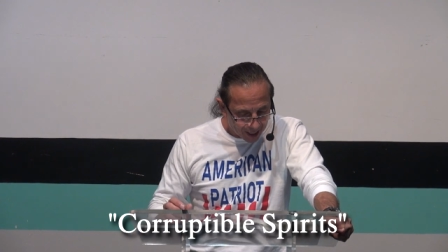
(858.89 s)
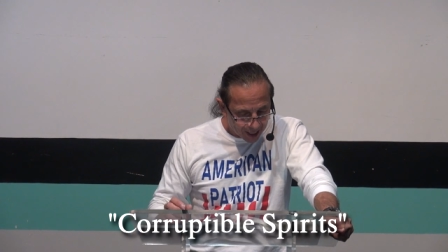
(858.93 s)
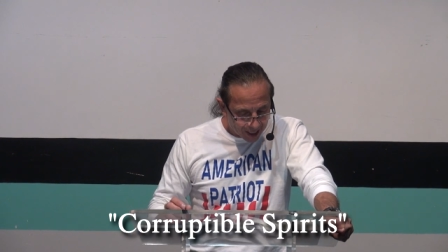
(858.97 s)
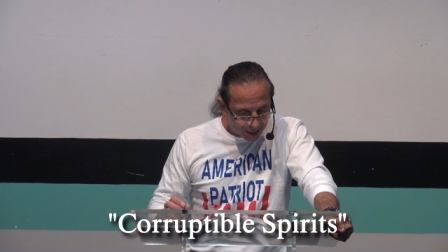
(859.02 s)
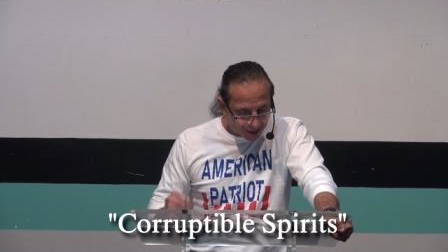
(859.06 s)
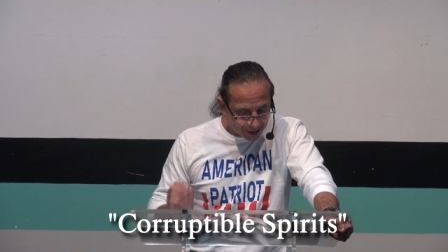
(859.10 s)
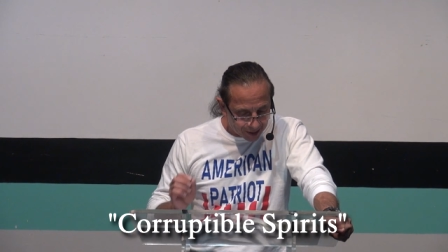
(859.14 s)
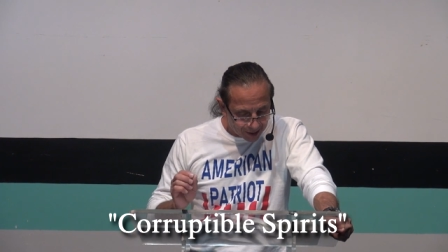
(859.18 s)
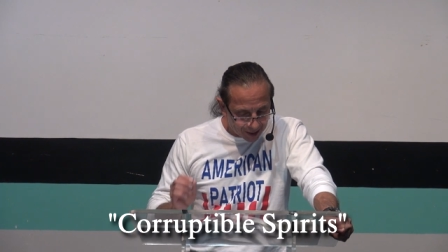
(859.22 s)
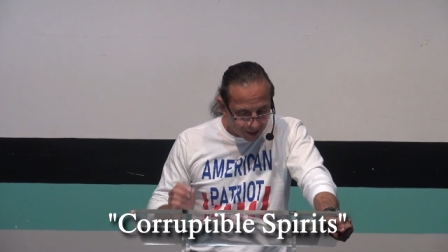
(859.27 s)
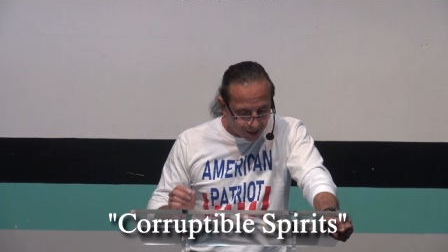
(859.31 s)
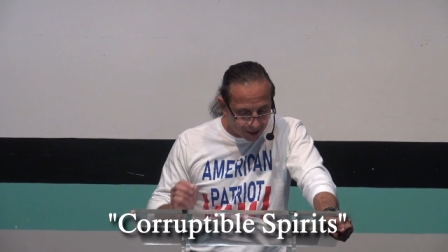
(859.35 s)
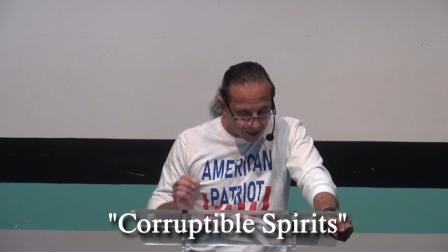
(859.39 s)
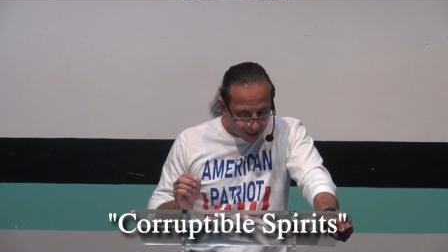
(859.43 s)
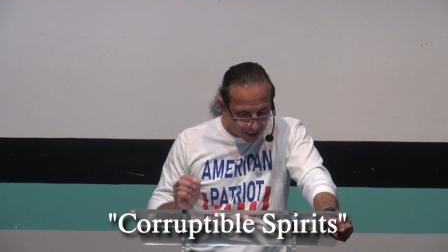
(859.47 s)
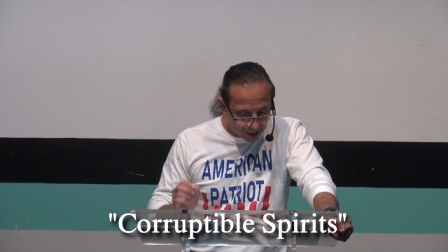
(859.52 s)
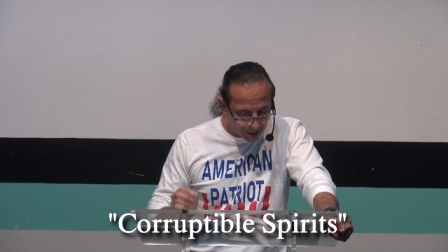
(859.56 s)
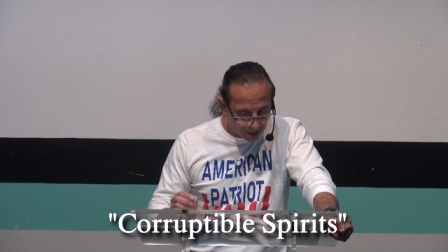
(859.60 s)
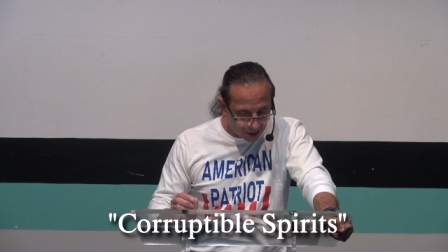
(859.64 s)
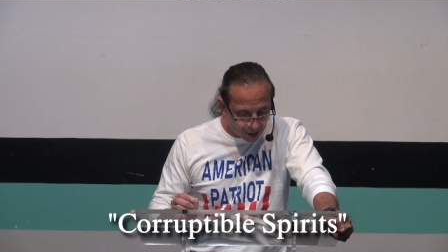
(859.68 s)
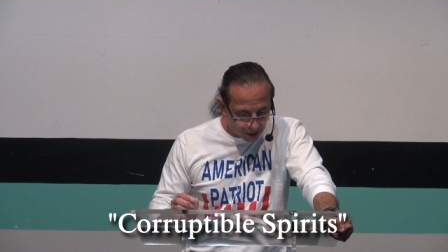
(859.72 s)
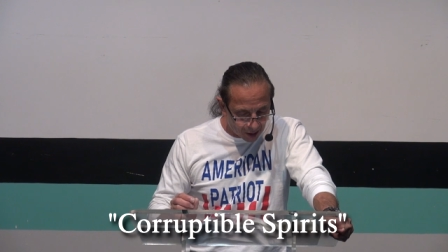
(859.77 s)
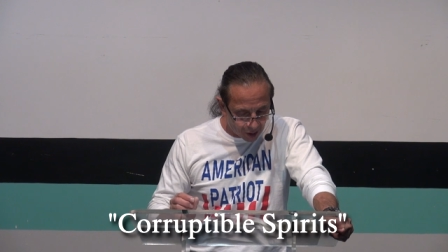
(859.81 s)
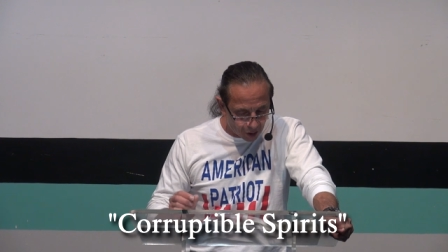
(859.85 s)
See
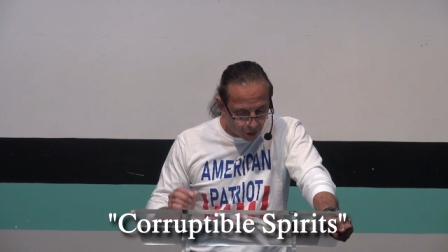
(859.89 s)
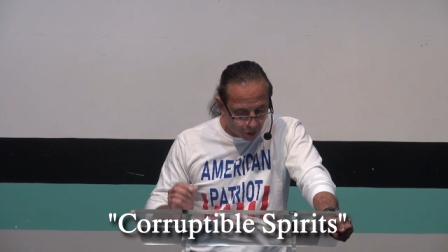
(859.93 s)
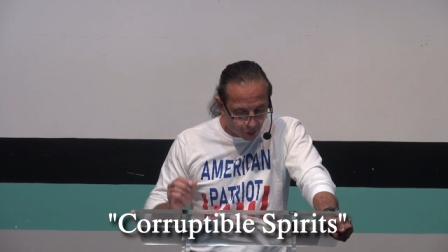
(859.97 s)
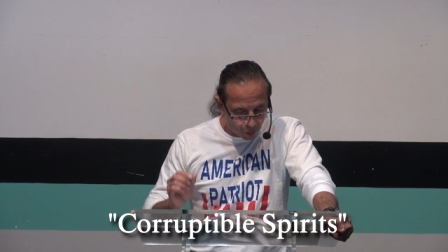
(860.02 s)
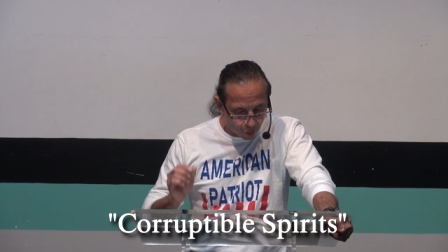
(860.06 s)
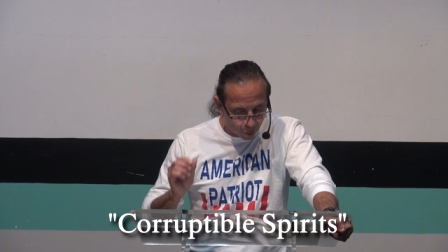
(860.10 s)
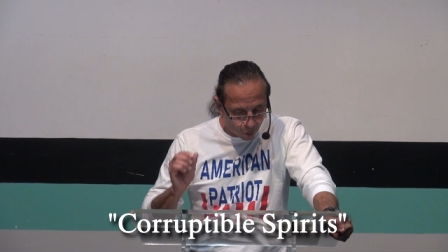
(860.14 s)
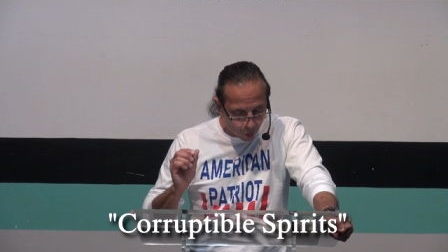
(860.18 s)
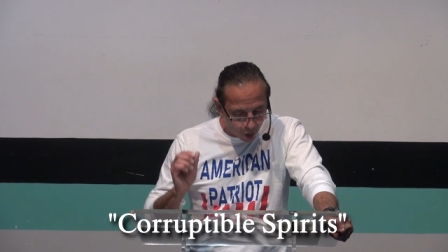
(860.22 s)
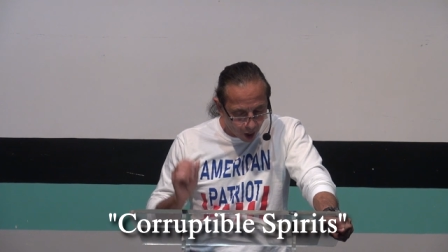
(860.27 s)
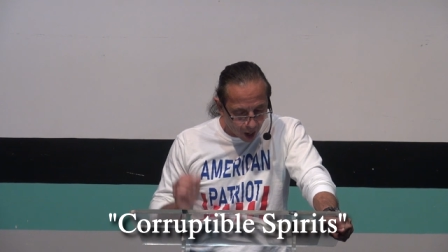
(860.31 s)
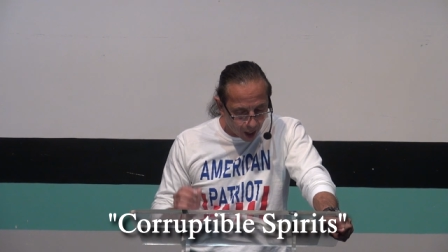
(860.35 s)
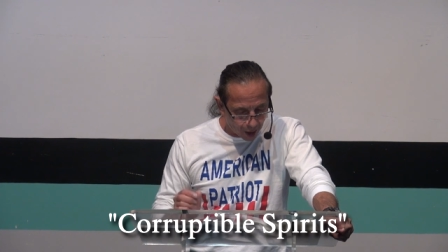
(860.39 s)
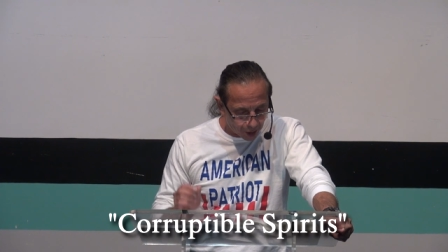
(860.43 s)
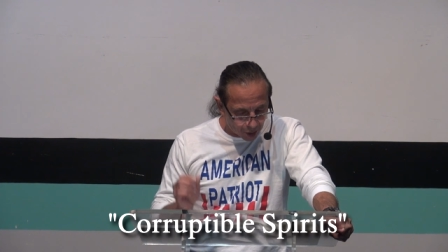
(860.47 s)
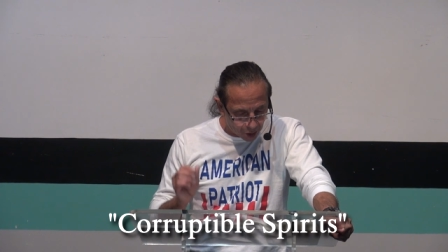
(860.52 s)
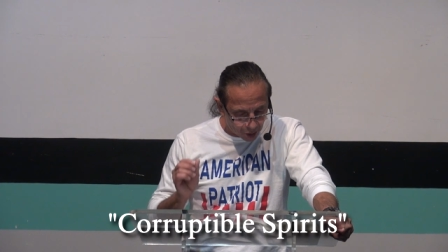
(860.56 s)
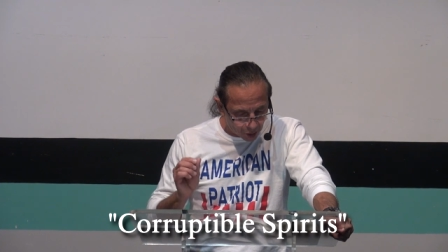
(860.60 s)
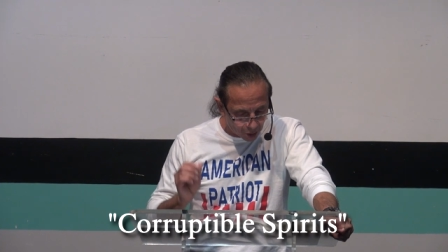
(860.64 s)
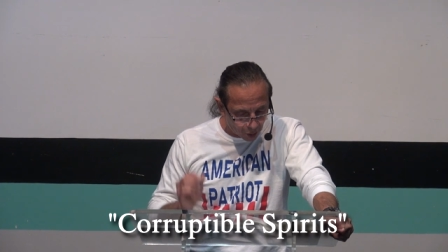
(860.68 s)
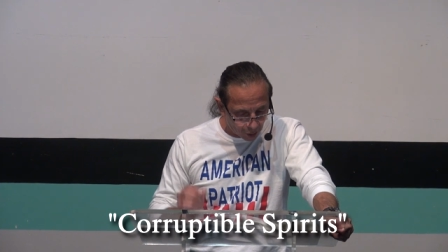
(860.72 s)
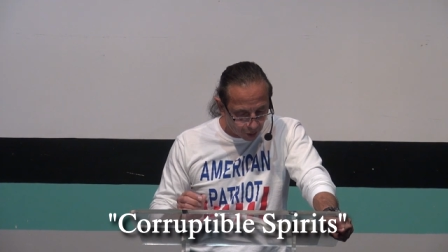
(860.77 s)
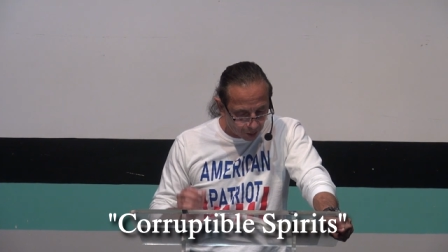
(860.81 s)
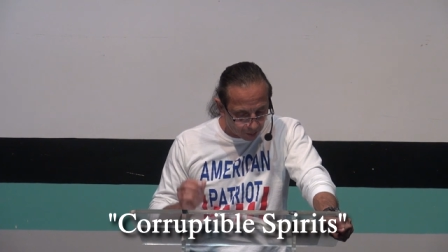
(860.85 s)
then that you walk
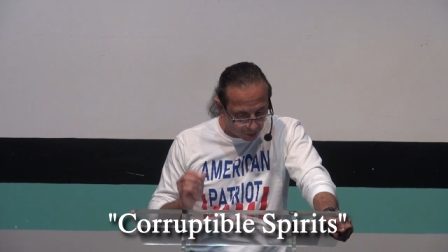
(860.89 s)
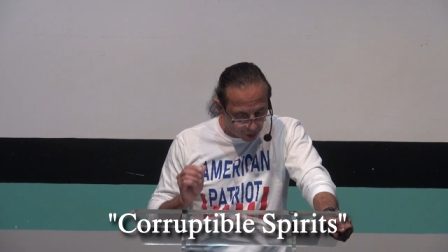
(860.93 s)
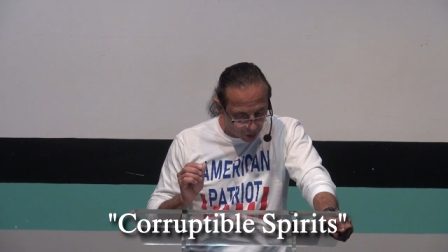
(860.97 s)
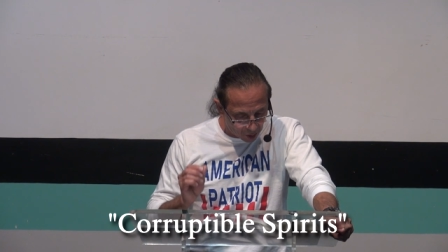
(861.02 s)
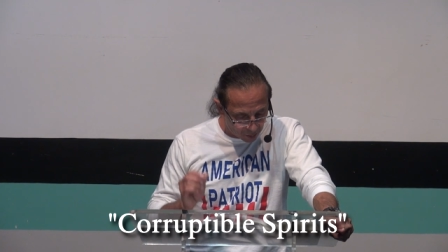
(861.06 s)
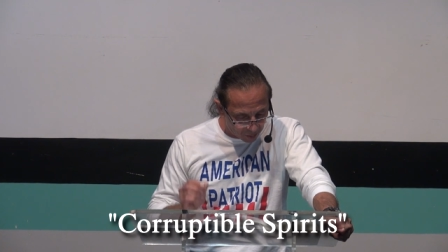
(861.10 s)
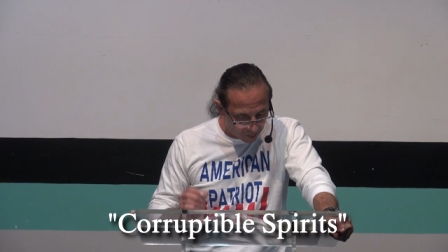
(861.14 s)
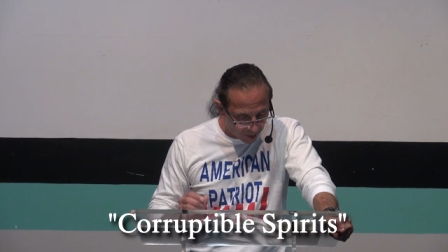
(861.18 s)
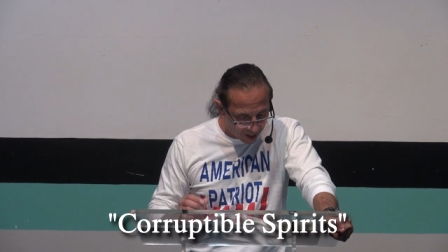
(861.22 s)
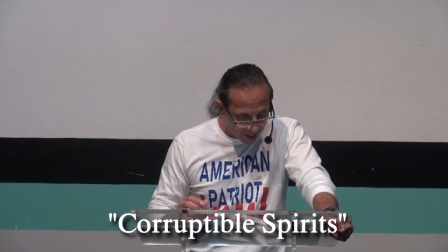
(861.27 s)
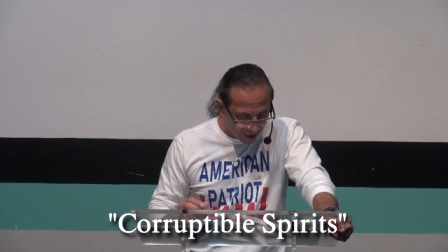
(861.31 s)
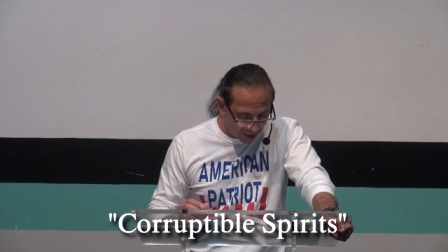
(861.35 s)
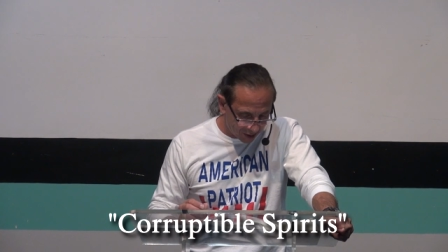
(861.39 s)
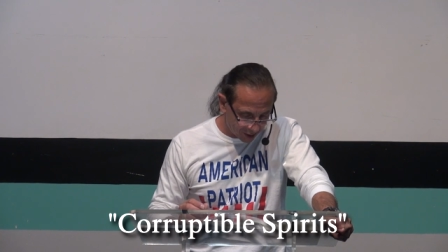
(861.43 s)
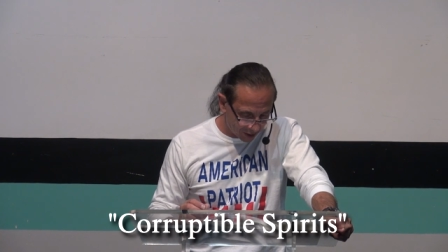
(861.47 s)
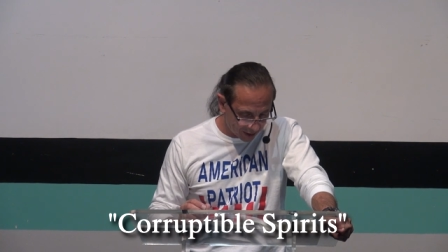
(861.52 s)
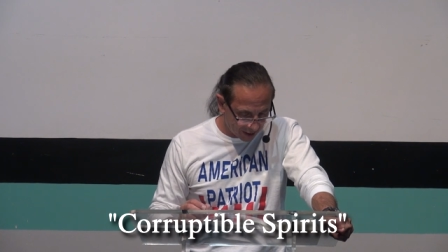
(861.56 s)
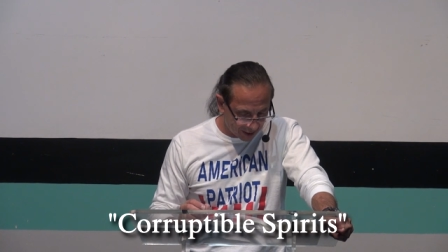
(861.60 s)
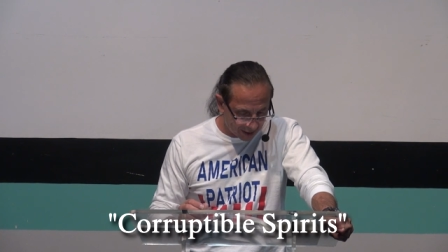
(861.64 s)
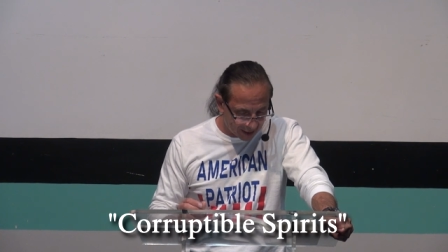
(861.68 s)
circumspectly,